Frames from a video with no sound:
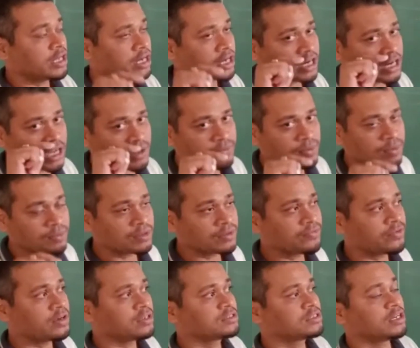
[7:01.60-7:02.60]
the graph of the
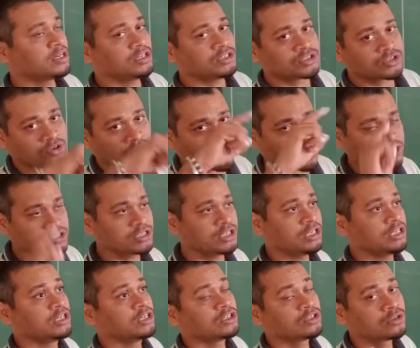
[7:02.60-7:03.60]
function is
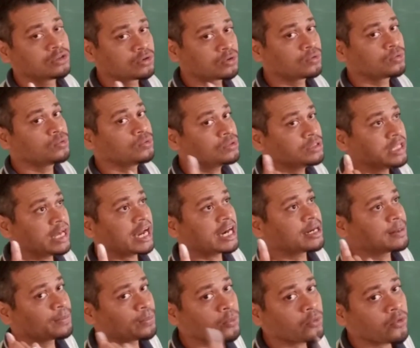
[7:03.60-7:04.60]
crossing through
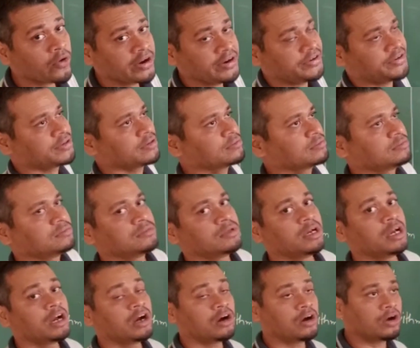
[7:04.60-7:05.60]
that point.
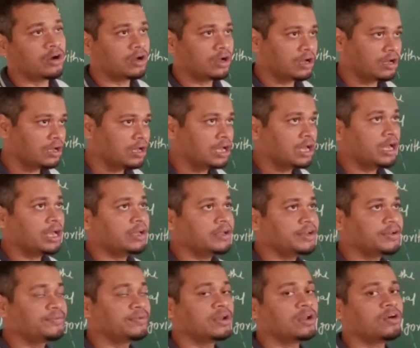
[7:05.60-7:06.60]

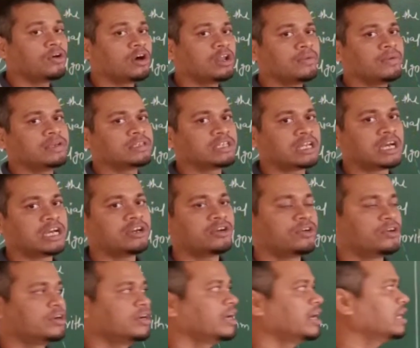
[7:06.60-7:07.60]
It will always lie
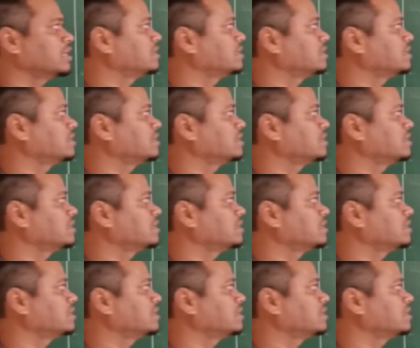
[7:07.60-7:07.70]
on